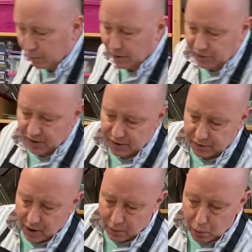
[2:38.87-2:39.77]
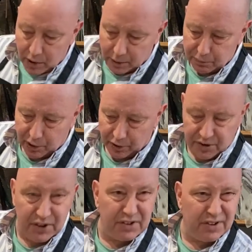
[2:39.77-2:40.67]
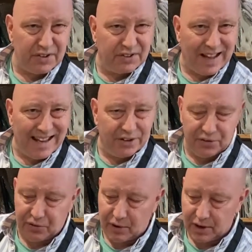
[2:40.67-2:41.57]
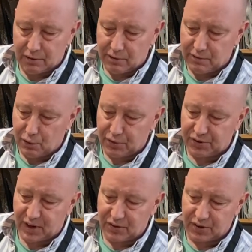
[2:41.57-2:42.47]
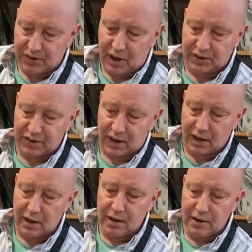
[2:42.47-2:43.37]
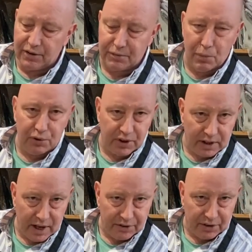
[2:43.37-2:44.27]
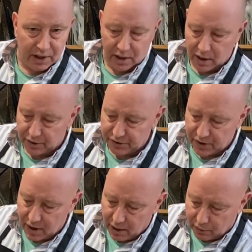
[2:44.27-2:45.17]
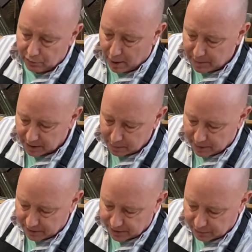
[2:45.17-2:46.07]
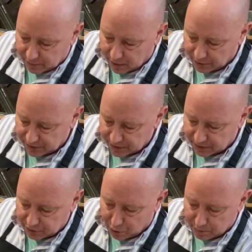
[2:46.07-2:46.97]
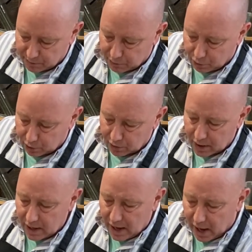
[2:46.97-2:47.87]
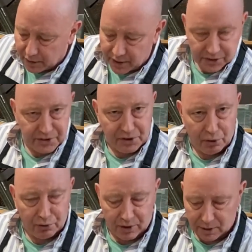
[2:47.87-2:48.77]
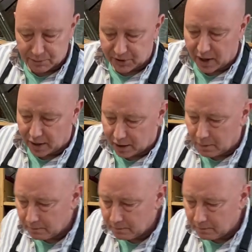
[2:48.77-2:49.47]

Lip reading: which is a work in progress. This is stage 3. There are 4 stages: cutting, smoothing the edge of the glass, wrapping the pieces of glass in this copper foil, and then soldering them together.